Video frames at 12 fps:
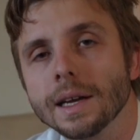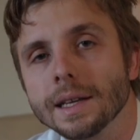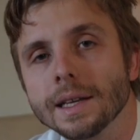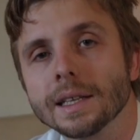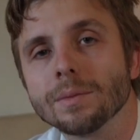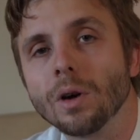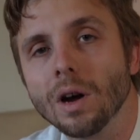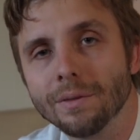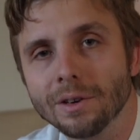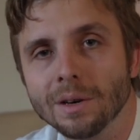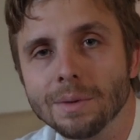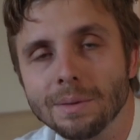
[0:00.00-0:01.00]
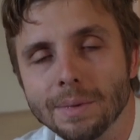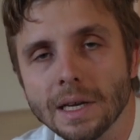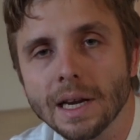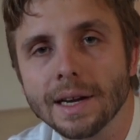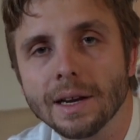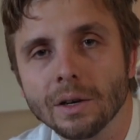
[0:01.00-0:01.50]
and take them off
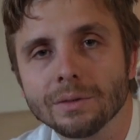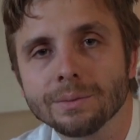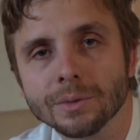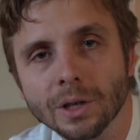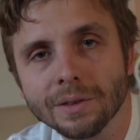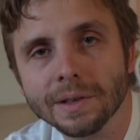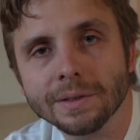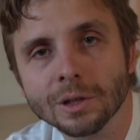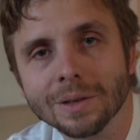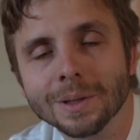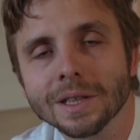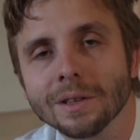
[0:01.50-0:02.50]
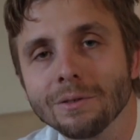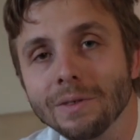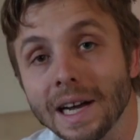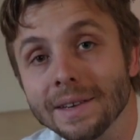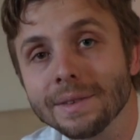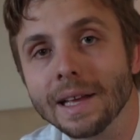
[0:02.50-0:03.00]
Airbnb, I now go from $3,500 a month to
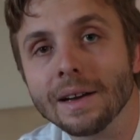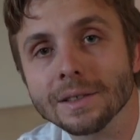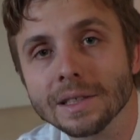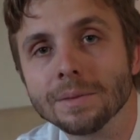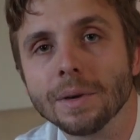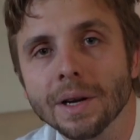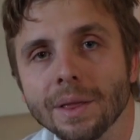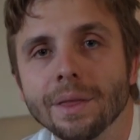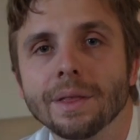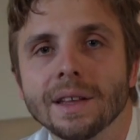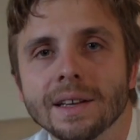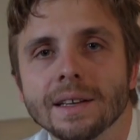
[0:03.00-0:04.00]
$5,000 a month.